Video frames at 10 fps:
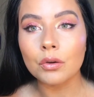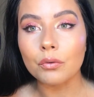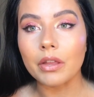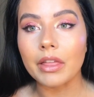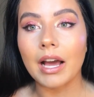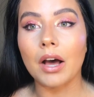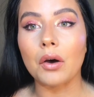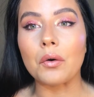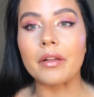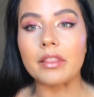with
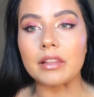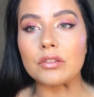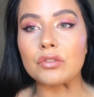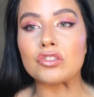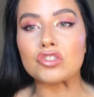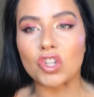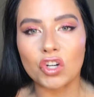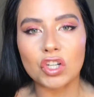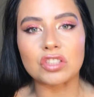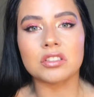how this
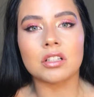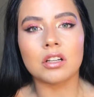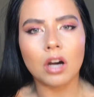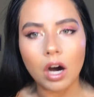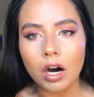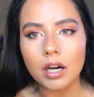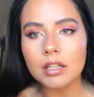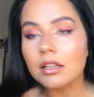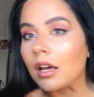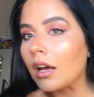turned
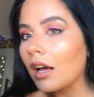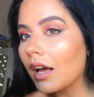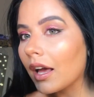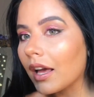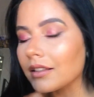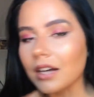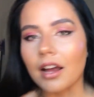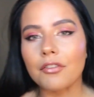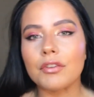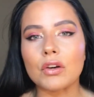on, and
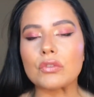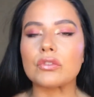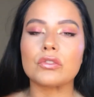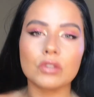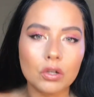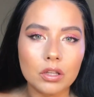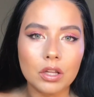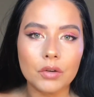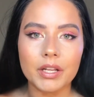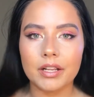I feel so
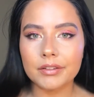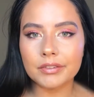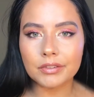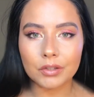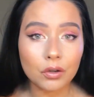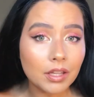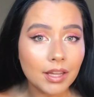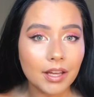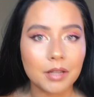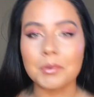glowy, so
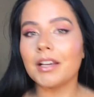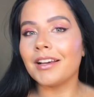glam,